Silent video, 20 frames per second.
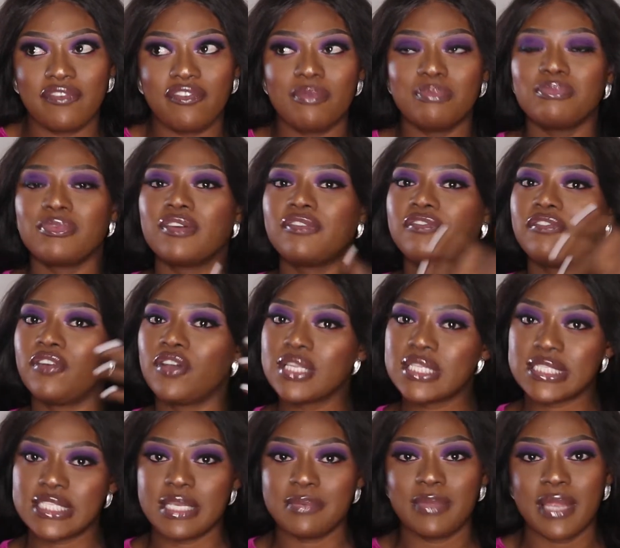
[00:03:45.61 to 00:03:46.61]
From the
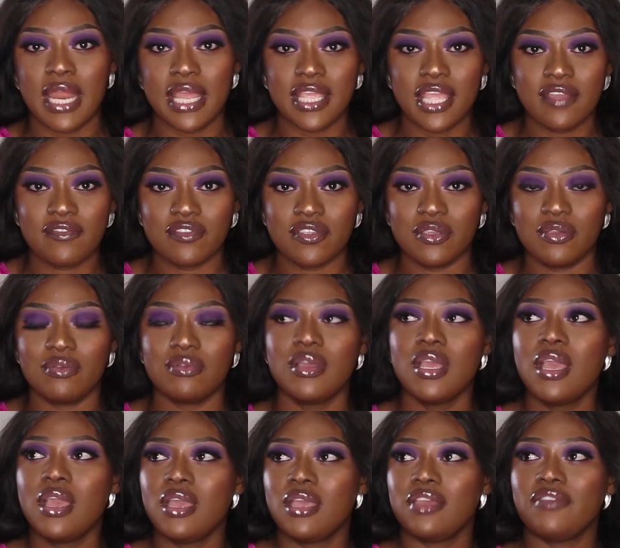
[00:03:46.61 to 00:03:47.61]
first tip that I gave you,
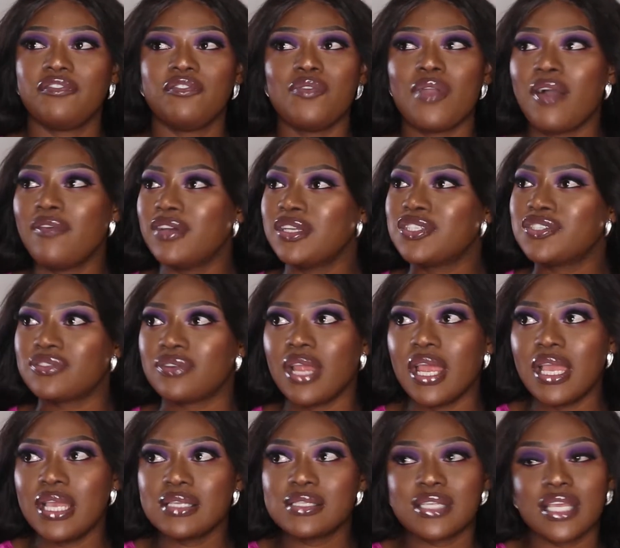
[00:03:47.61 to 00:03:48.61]
if you have a
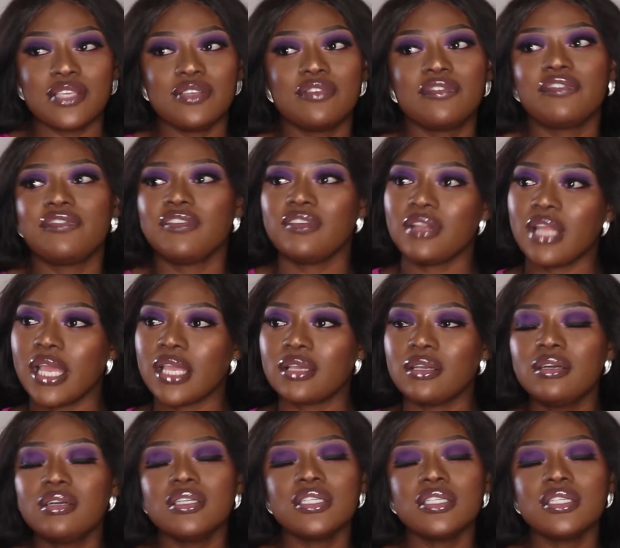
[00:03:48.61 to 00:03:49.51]
dress and you feel I'm